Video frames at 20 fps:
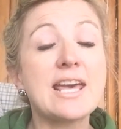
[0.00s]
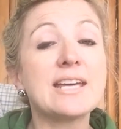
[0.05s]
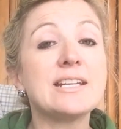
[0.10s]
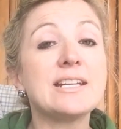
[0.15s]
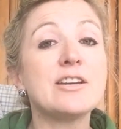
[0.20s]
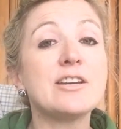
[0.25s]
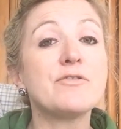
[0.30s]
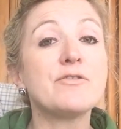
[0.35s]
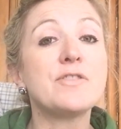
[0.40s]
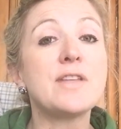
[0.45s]

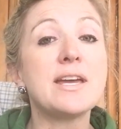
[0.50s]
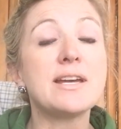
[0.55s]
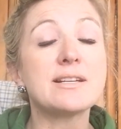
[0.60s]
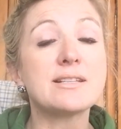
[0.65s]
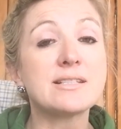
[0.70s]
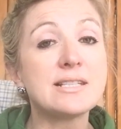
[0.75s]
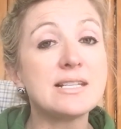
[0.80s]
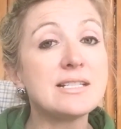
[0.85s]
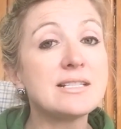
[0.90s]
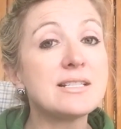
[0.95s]
and if they
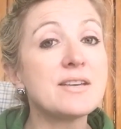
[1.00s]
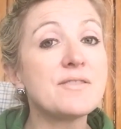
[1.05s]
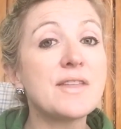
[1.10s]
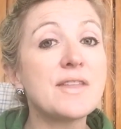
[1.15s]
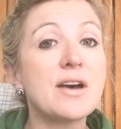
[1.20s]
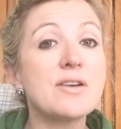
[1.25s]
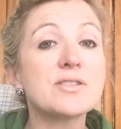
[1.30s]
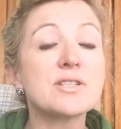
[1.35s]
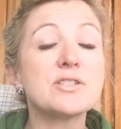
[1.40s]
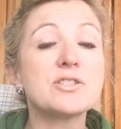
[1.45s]
exceed
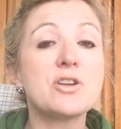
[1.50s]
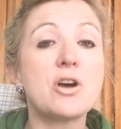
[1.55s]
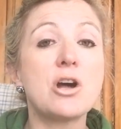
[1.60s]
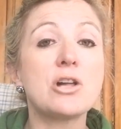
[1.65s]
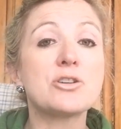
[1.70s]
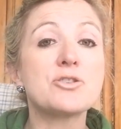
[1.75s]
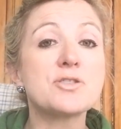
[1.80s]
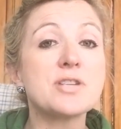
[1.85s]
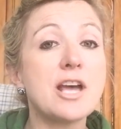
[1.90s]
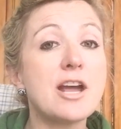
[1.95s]

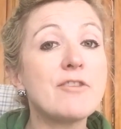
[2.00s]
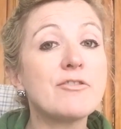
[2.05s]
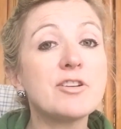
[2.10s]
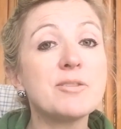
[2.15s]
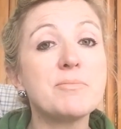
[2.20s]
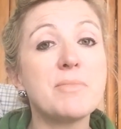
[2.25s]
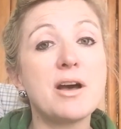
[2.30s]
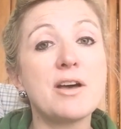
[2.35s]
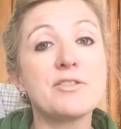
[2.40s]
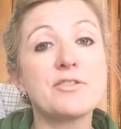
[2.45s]
$10,000
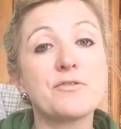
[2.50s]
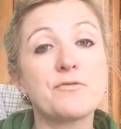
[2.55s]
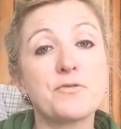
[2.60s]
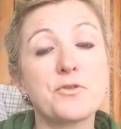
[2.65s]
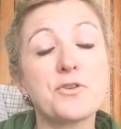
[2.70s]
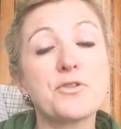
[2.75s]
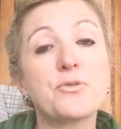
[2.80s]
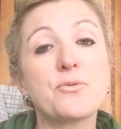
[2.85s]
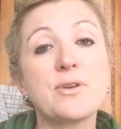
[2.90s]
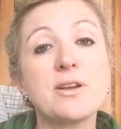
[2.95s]
every month
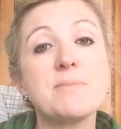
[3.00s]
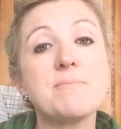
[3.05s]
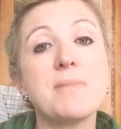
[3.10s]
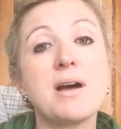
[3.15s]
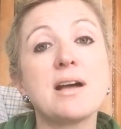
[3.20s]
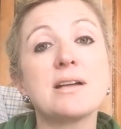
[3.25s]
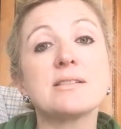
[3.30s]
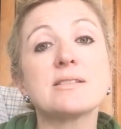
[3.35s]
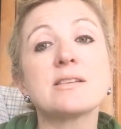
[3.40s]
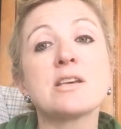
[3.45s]
for 3
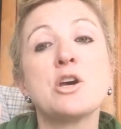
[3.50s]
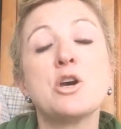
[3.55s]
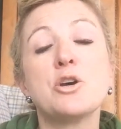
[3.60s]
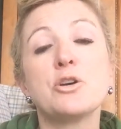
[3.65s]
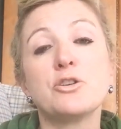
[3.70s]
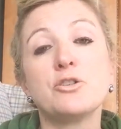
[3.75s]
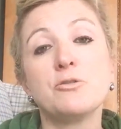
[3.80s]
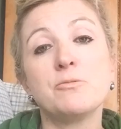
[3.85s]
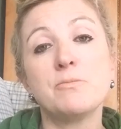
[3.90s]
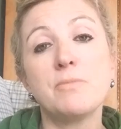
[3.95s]
months,
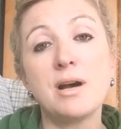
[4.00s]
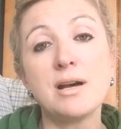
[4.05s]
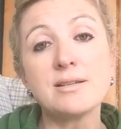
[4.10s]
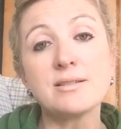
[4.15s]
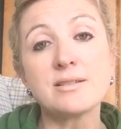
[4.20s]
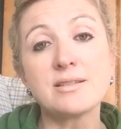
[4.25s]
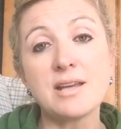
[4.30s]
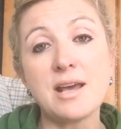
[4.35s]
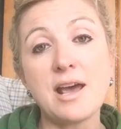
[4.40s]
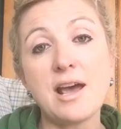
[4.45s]
you
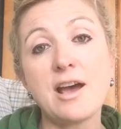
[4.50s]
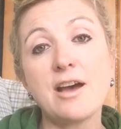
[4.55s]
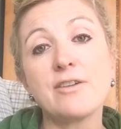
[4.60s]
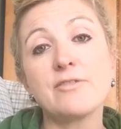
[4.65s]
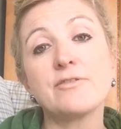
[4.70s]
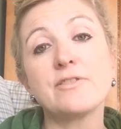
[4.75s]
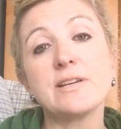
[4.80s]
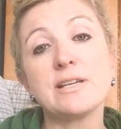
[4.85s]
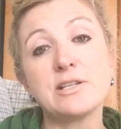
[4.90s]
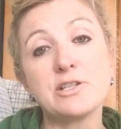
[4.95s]
must
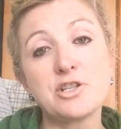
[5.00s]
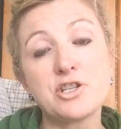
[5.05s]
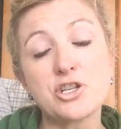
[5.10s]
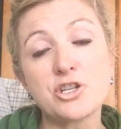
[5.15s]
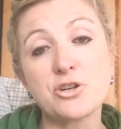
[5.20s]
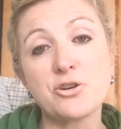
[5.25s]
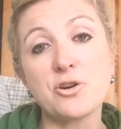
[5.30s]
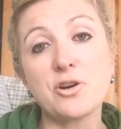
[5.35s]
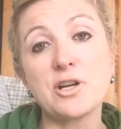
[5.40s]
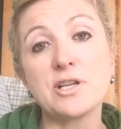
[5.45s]
have
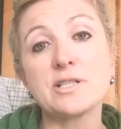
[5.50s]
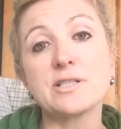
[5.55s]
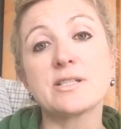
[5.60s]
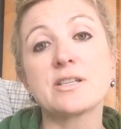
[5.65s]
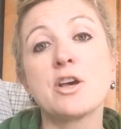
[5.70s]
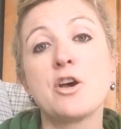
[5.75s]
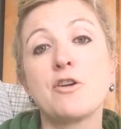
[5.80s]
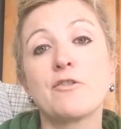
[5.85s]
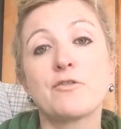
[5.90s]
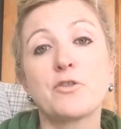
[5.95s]

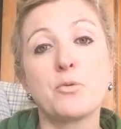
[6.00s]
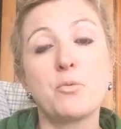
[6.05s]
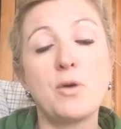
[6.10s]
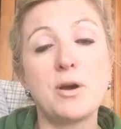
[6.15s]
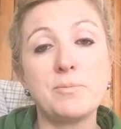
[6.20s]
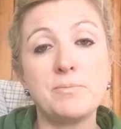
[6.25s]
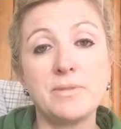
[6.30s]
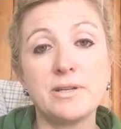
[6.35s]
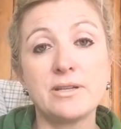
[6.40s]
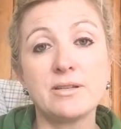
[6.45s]
insurance for
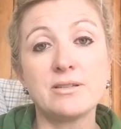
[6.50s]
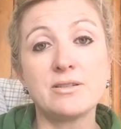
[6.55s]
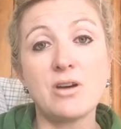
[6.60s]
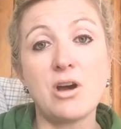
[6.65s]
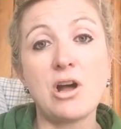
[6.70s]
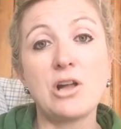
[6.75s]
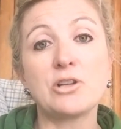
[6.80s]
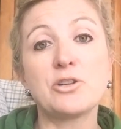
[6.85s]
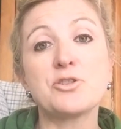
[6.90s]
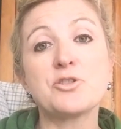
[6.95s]
$1 million,
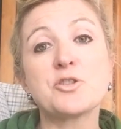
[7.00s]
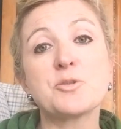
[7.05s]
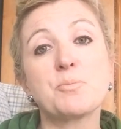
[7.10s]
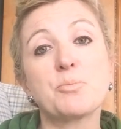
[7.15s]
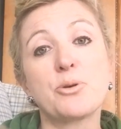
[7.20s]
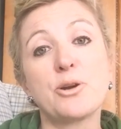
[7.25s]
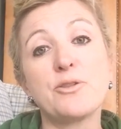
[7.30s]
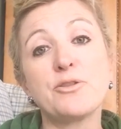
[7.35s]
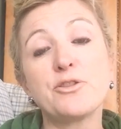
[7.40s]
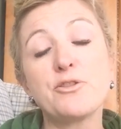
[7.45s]

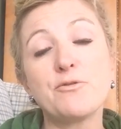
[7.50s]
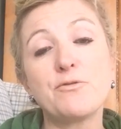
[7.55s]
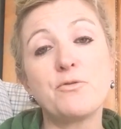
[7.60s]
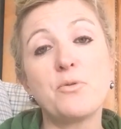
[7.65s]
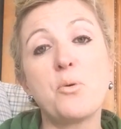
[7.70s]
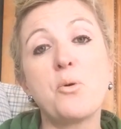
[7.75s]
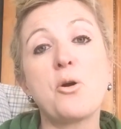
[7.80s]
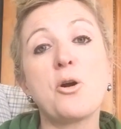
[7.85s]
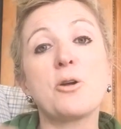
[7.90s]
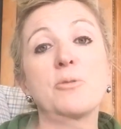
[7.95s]
print the
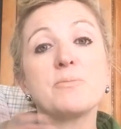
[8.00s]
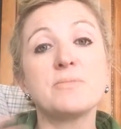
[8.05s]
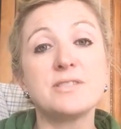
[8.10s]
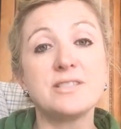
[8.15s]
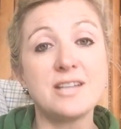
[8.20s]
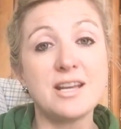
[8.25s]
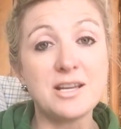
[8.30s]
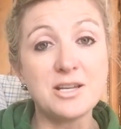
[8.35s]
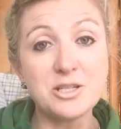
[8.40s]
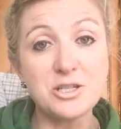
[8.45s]
form,
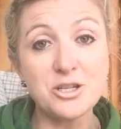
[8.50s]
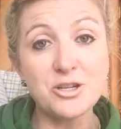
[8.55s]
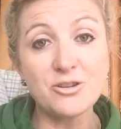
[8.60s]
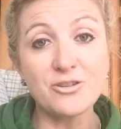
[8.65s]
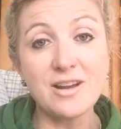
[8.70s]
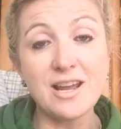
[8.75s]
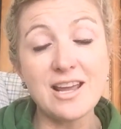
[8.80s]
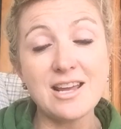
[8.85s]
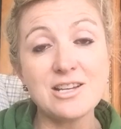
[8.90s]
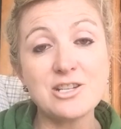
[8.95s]
take it to
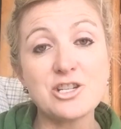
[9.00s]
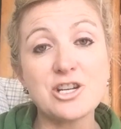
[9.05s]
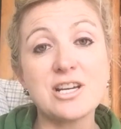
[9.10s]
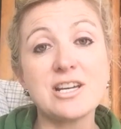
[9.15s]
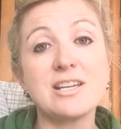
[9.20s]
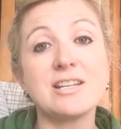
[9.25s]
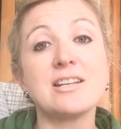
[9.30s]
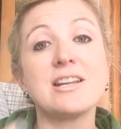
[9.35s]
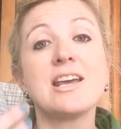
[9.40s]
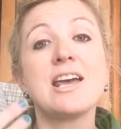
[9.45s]
your
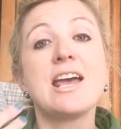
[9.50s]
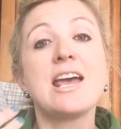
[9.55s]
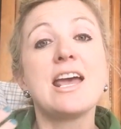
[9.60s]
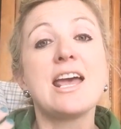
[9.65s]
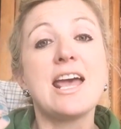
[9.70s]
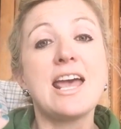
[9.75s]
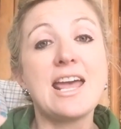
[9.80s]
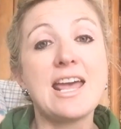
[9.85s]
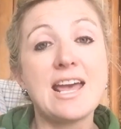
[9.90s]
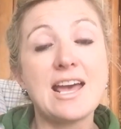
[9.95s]
agent,
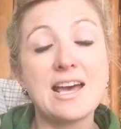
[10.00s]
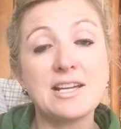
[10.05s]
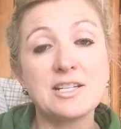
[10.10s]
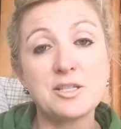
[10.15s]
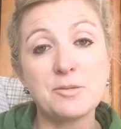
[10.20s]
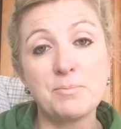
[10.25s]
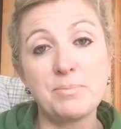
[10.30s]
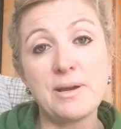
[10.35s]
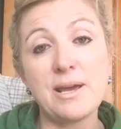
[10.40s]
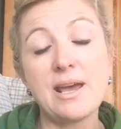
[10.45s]

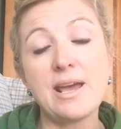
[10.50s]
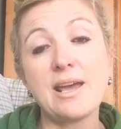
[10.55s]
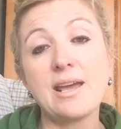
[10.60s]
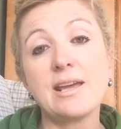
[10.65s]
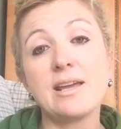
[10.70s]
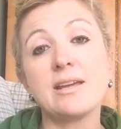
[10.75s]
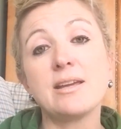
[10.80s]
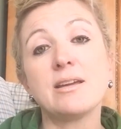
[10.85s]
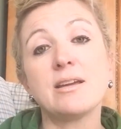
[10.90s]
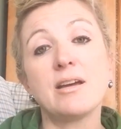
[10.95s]
and
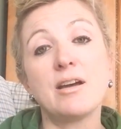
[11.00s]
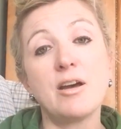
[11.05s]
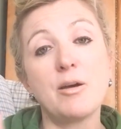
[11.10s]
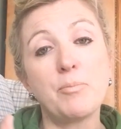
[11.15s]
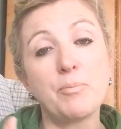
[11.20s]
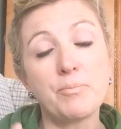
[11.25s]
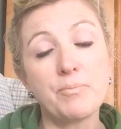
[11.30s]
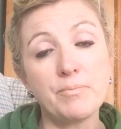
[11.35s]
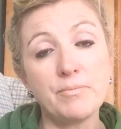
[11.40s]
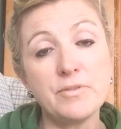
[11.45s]
pay a